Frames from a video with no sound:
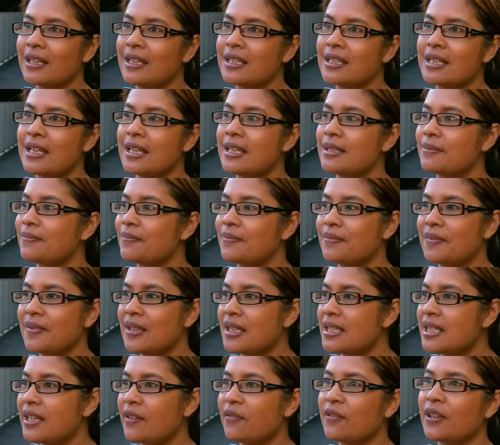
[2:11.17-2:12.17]
It. It, it,
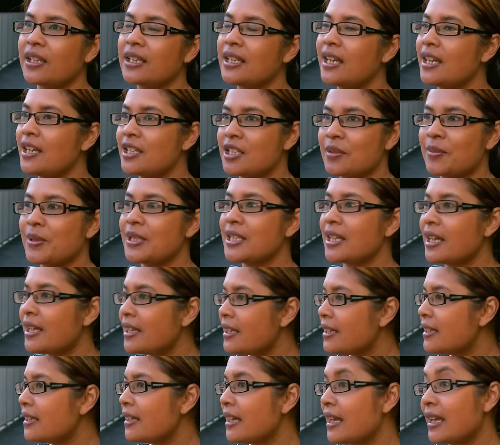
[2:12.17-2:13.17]
it definitely needed to be
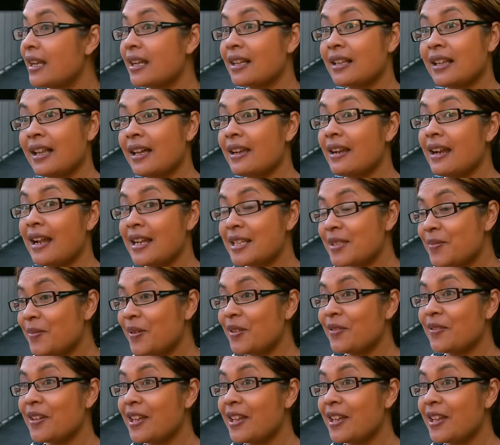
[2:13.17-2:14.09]
done, and I'm glad it has been